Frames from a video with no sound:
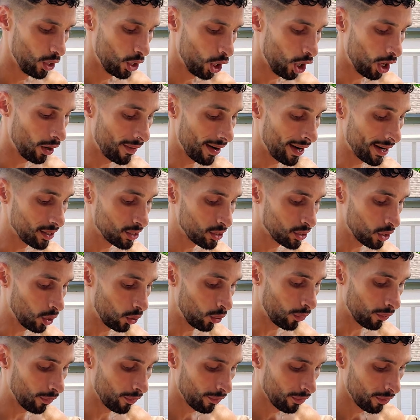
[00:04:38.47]
Alright,
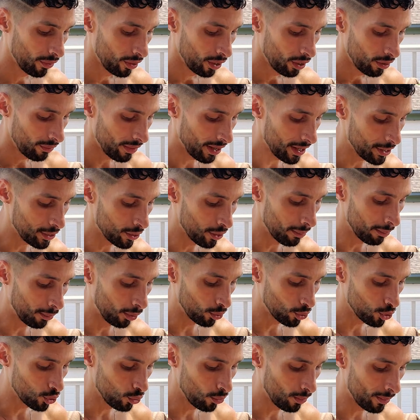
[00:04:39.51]
so, right, your
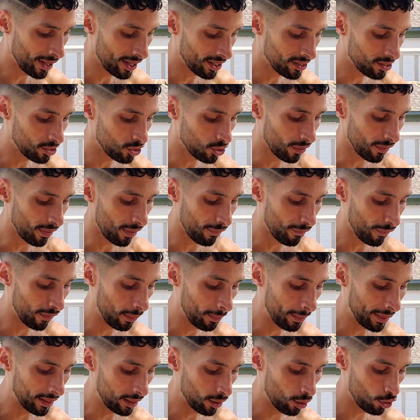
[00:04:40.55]
emotional message of the
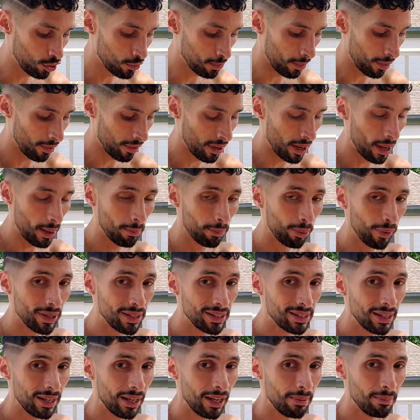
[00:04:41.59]
flamingo spirit, embrace
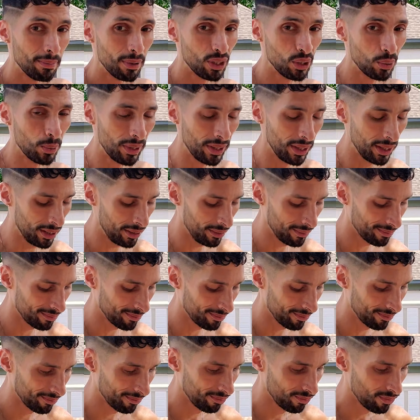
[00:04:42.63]
the in-between.
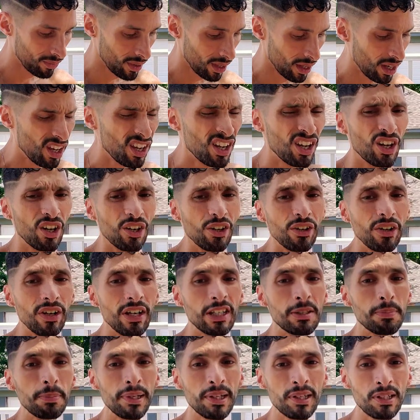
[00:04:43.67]

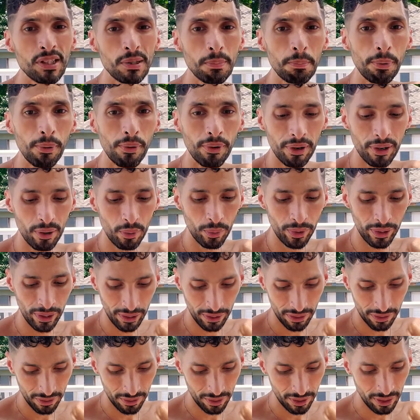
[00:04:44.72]
It's being supported with
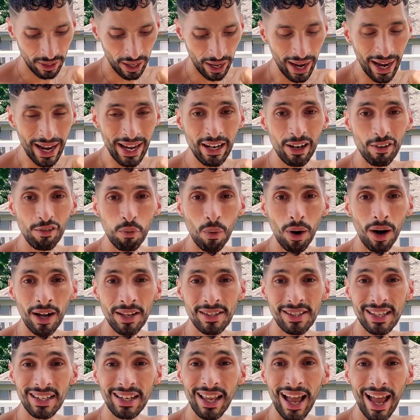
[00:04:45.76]
the 8 of Wands
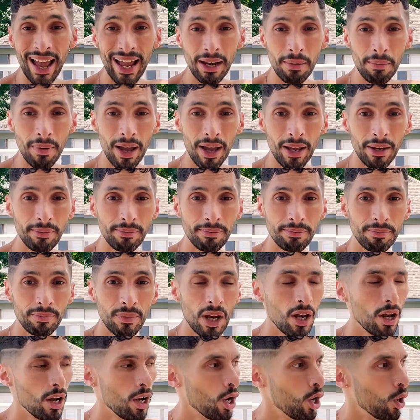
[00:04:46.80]
and the Hangman.
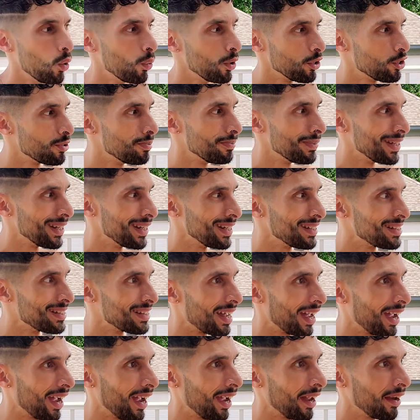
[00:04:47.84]
Which means
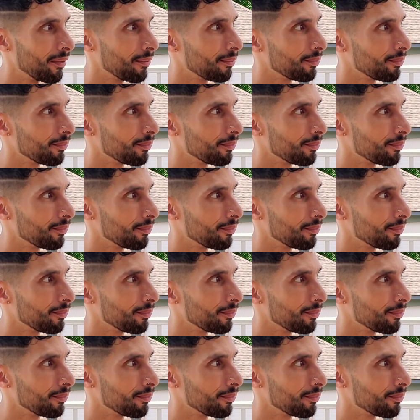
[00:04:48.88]
that